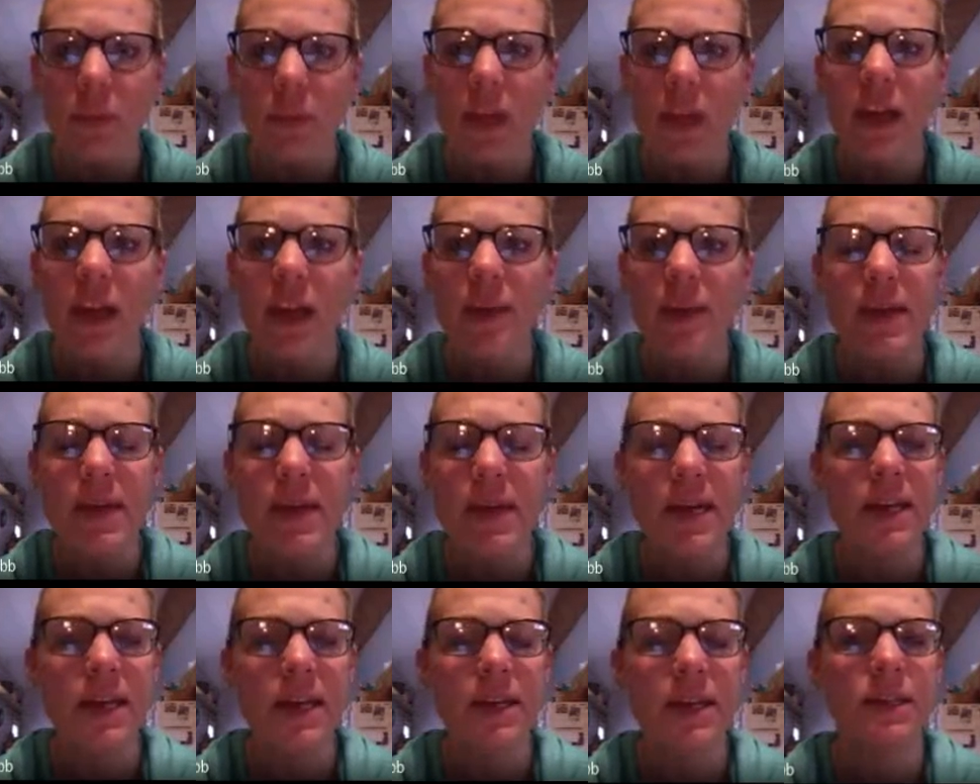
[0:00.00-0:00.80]

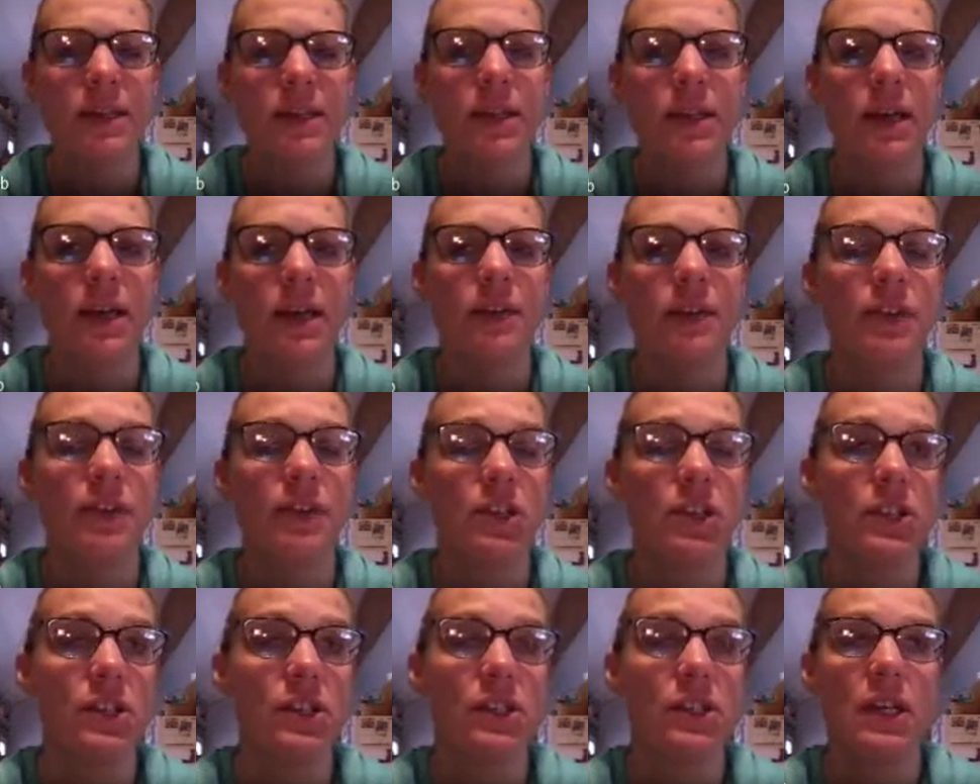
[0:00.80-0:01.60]
Anemia is a
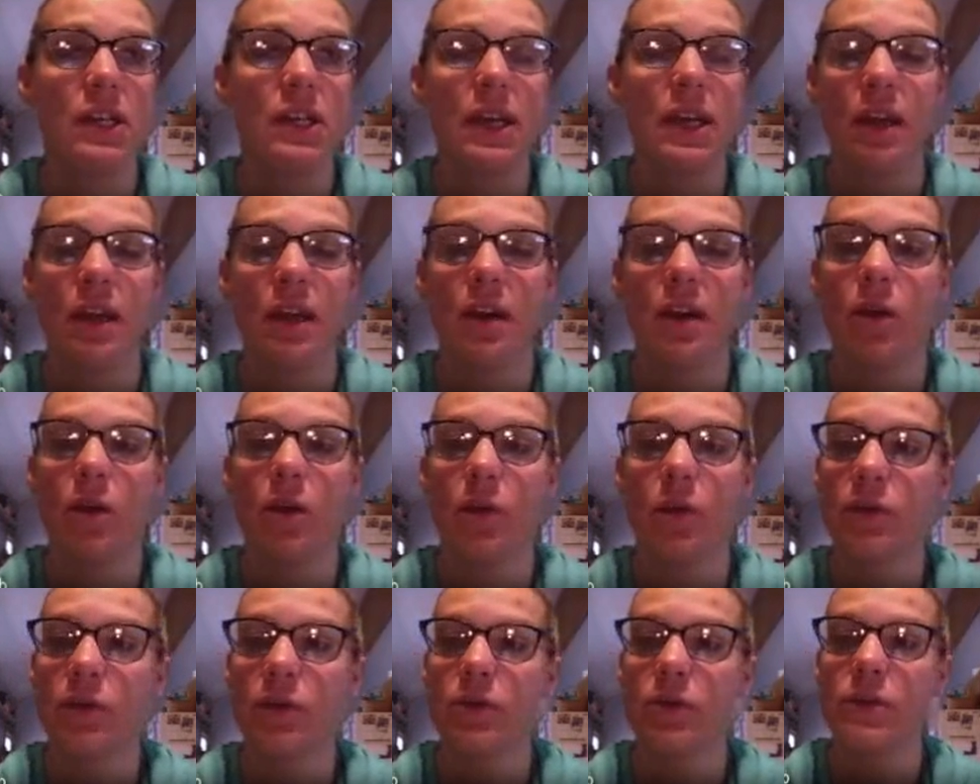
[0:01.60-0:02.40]
deficiency in
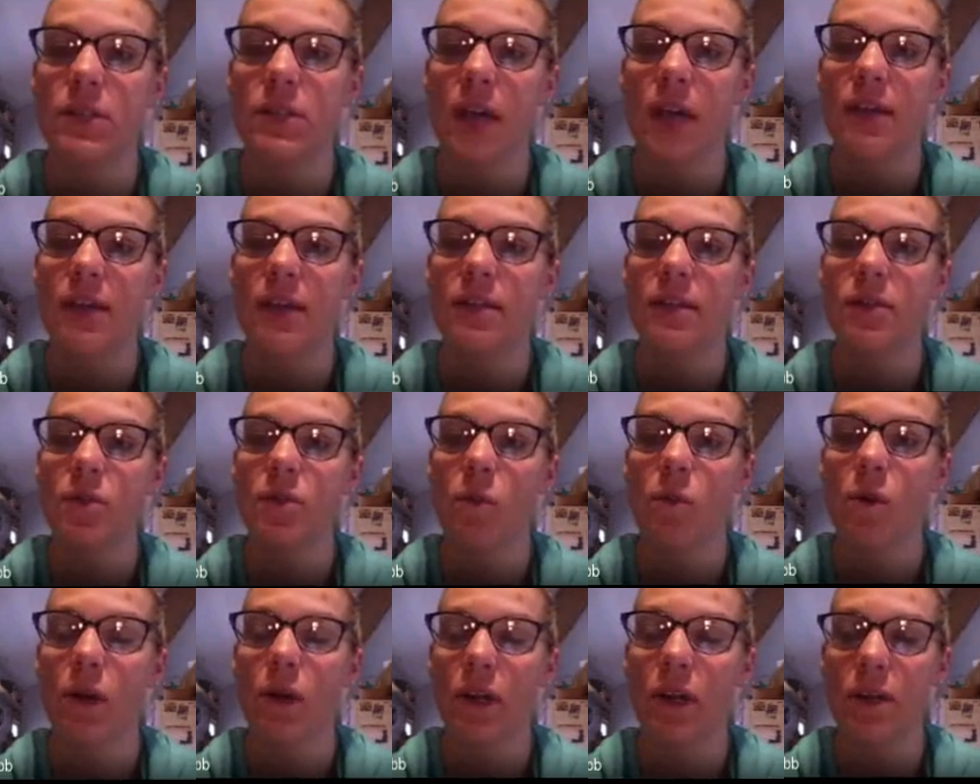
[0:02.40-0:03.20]
erythrocytes
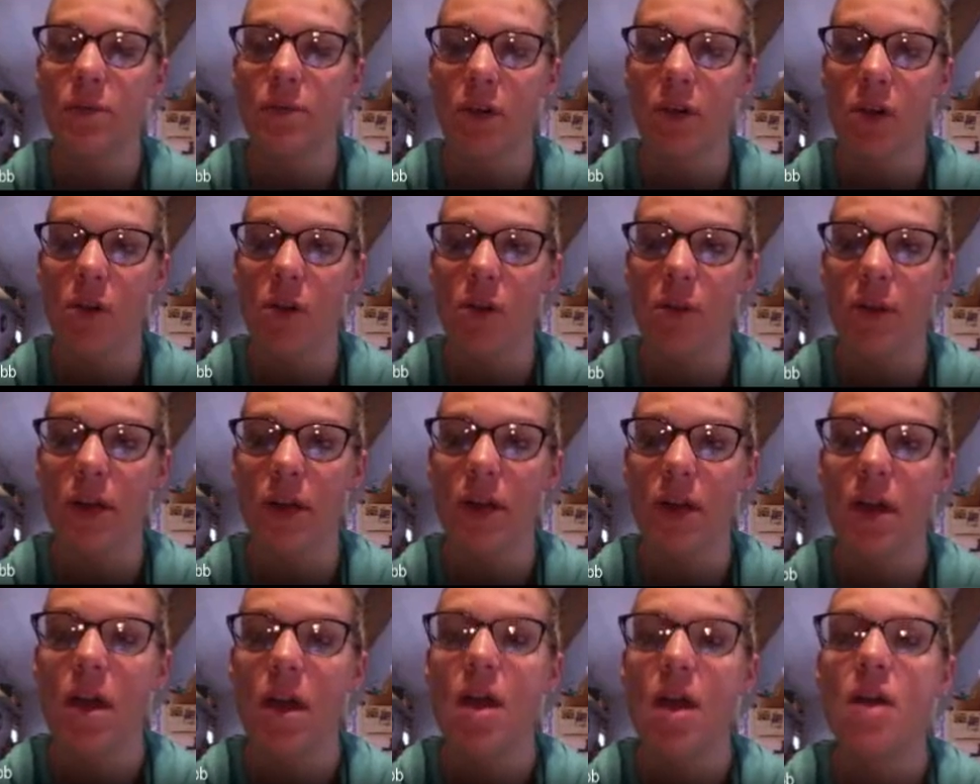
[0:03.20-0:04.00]
or hemoglobin.
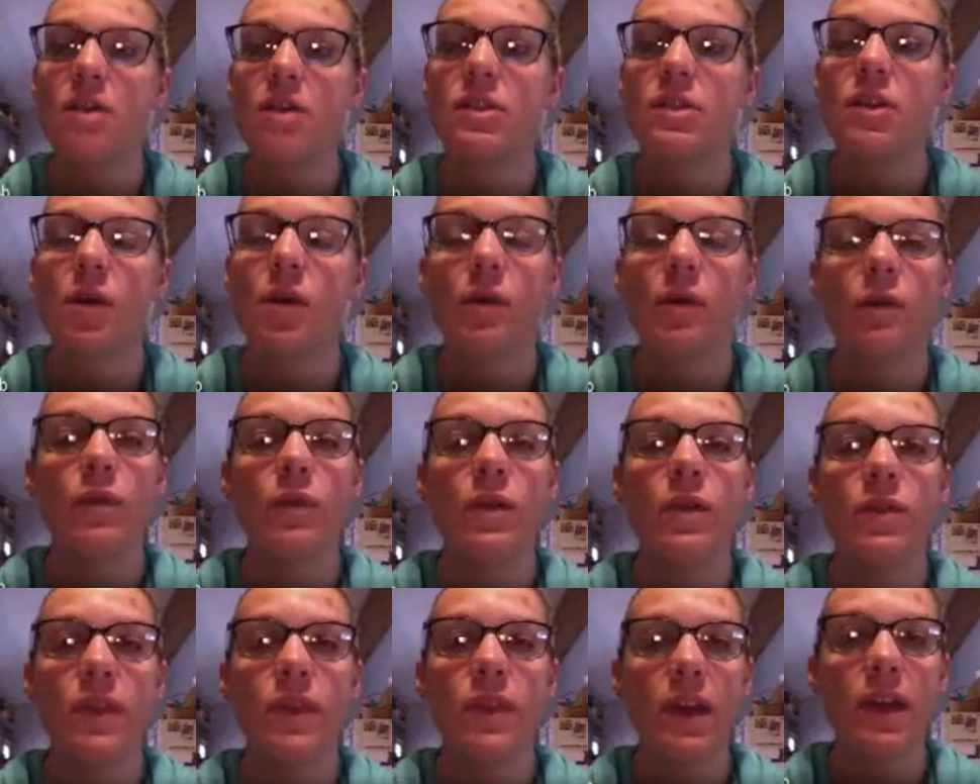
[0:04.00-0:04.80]
So if
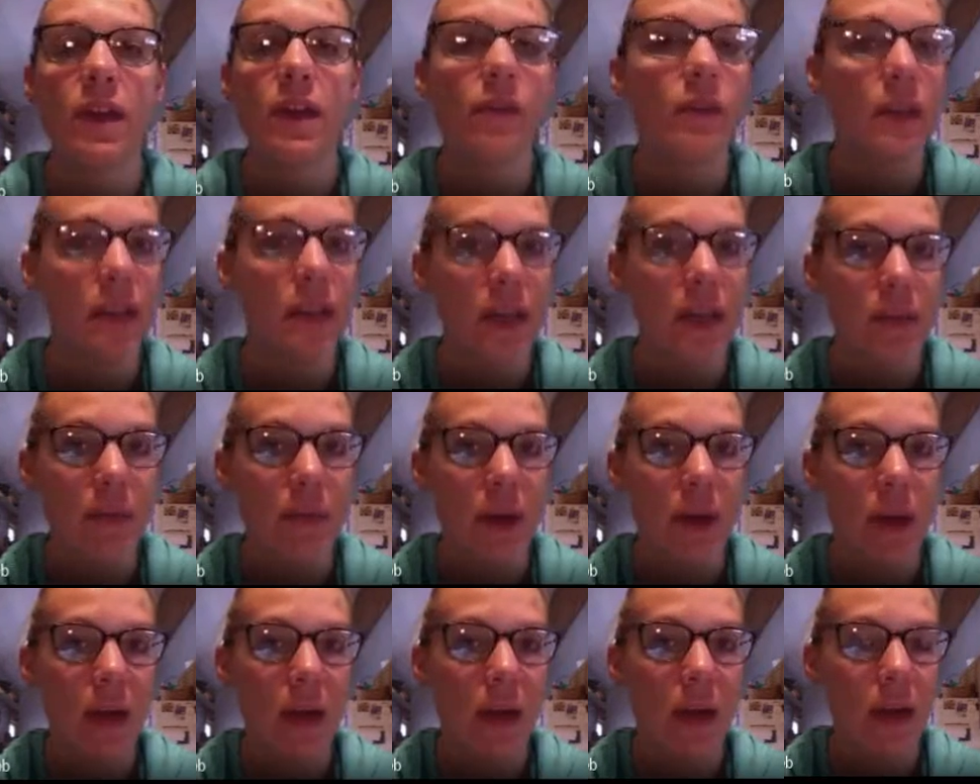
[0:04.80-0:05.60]
we think of
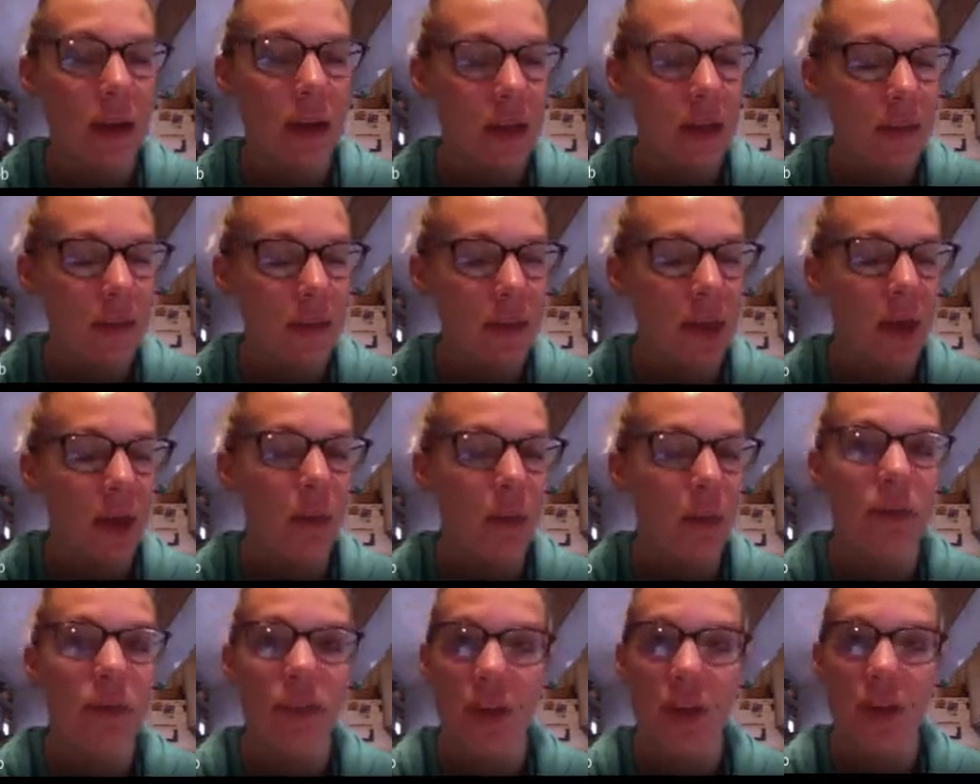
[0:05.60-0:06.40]
anemia,
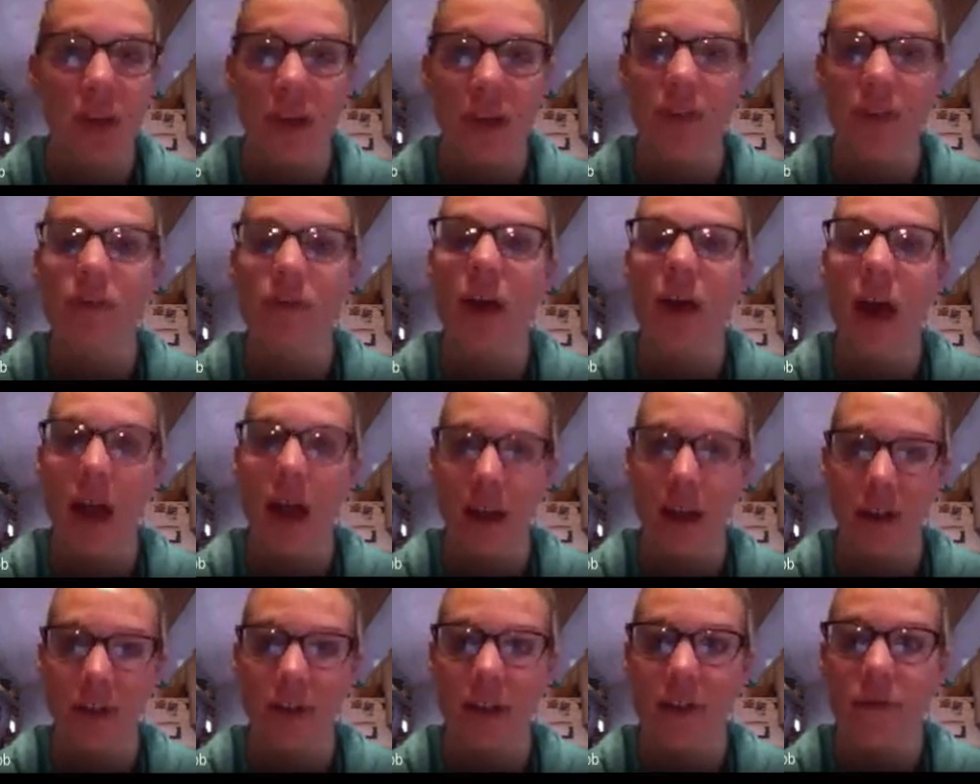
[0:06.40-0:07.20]
we think of
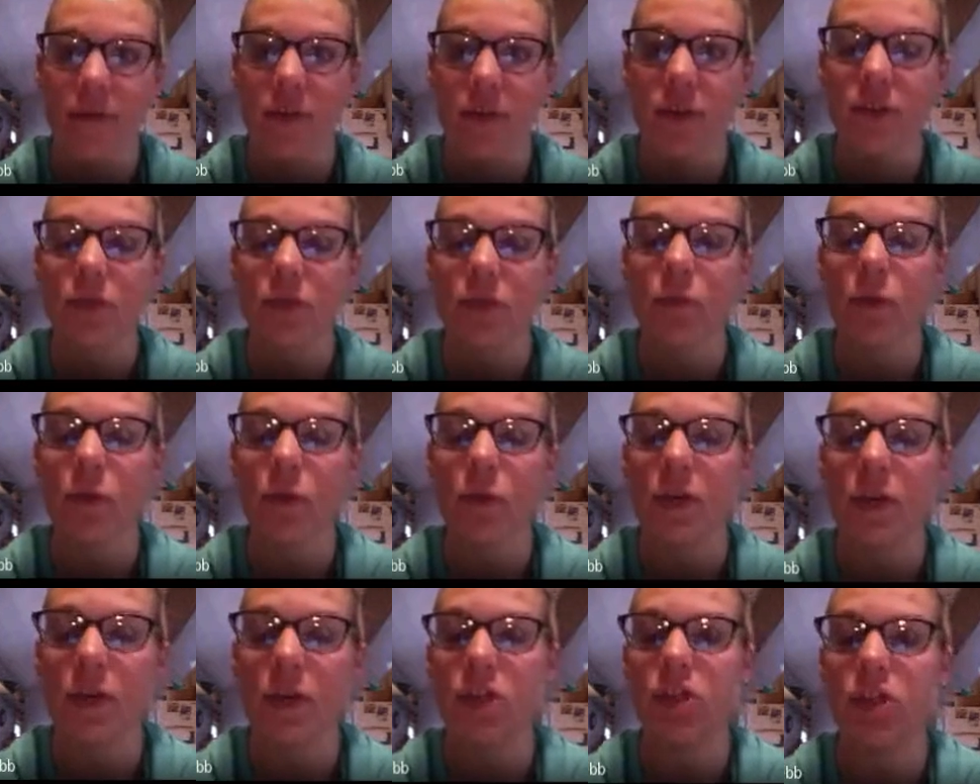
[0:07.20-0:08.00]
iron levels,
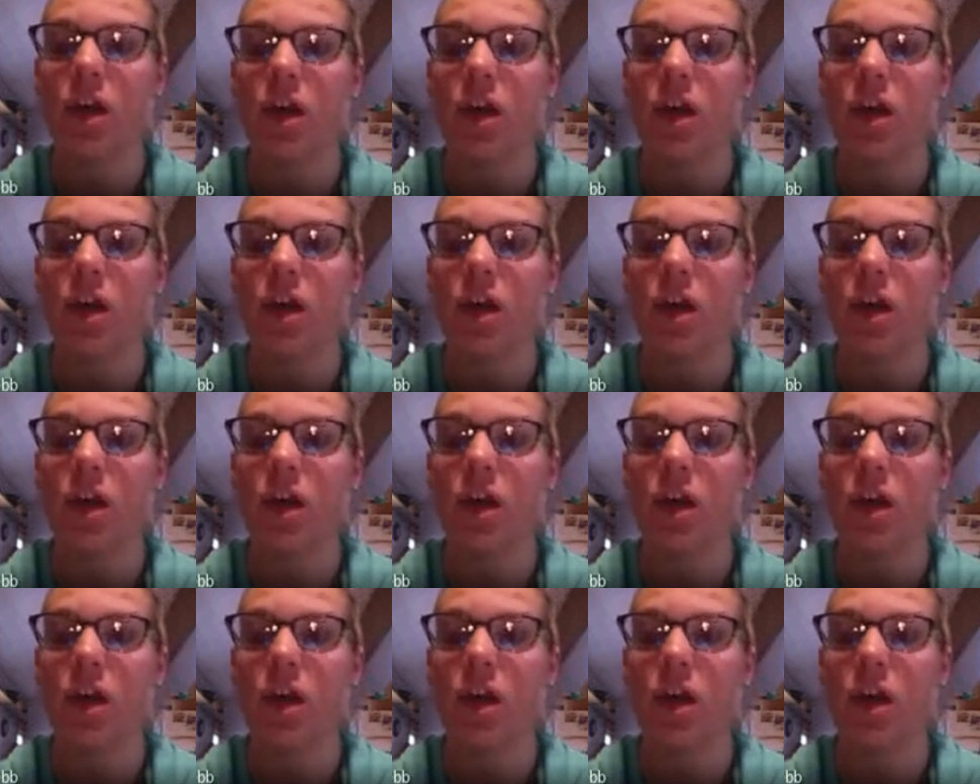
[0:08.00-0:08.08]
which